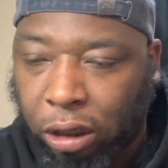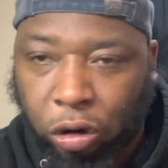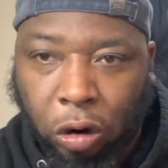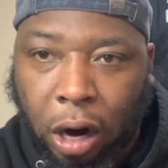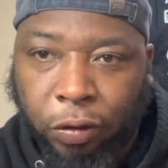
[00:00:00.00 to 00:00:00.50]
you
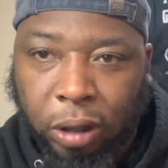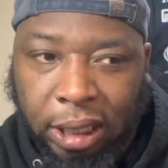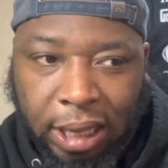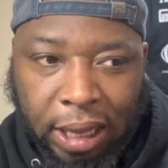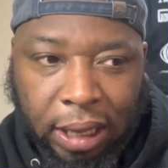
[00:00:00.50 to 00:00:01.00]
know, I really
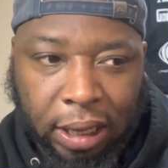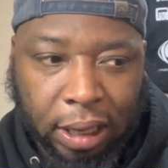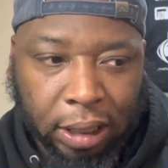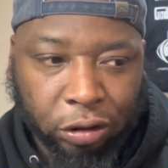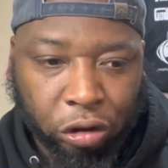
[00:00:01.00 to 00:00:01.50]
can't get
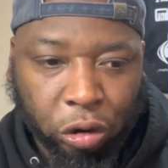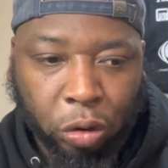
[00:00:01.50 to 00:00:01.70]
into,